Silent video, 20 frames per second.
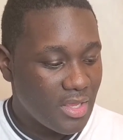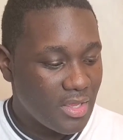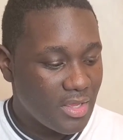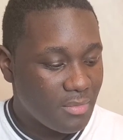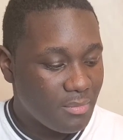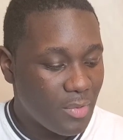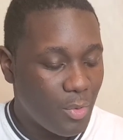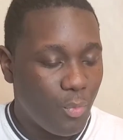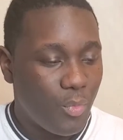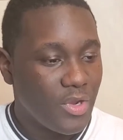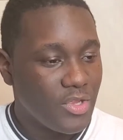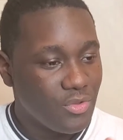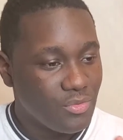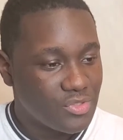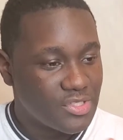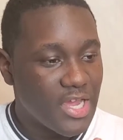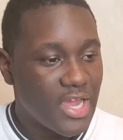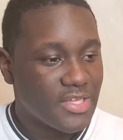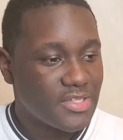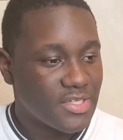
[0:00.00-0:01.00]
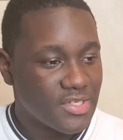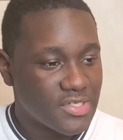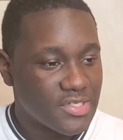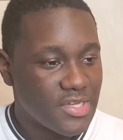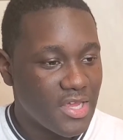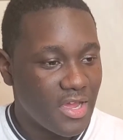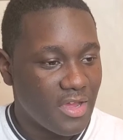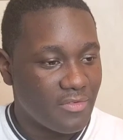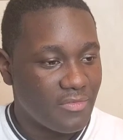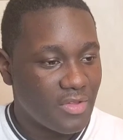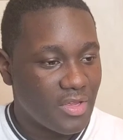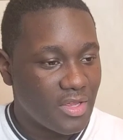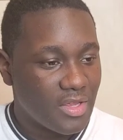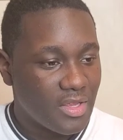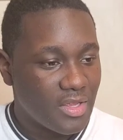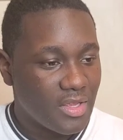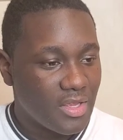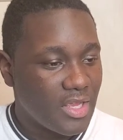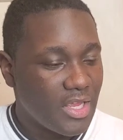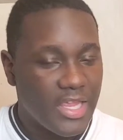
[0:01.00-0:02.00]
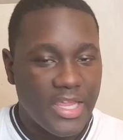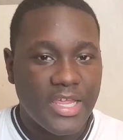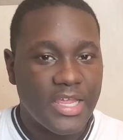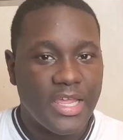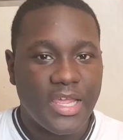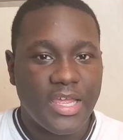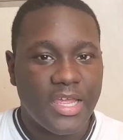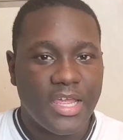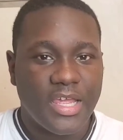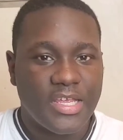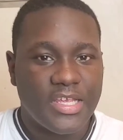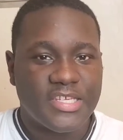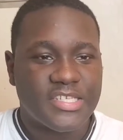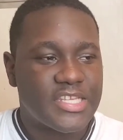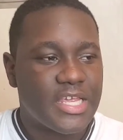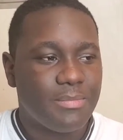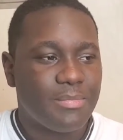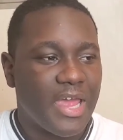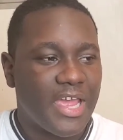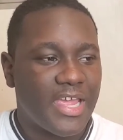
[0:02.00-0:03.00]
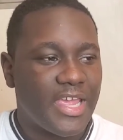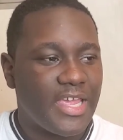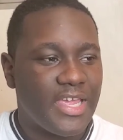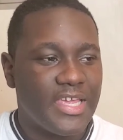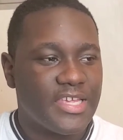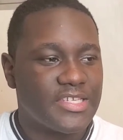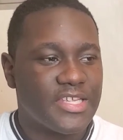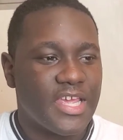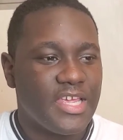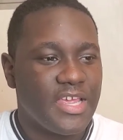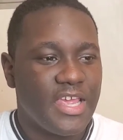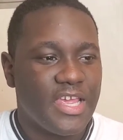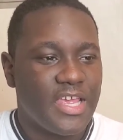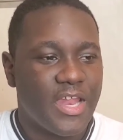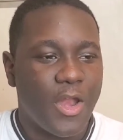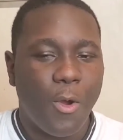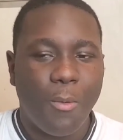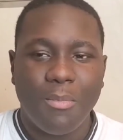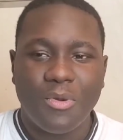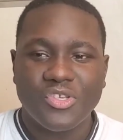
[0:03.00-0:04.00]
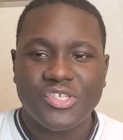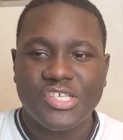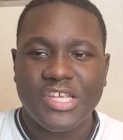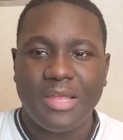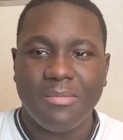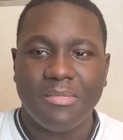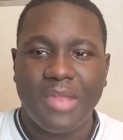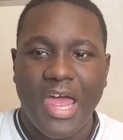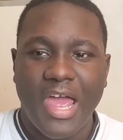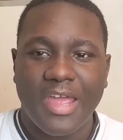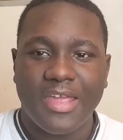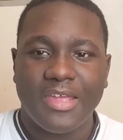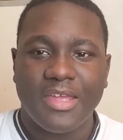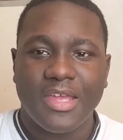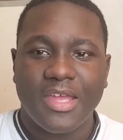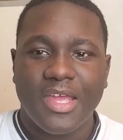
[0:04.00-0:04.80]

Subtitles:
But when you take the stuff, it almost seems like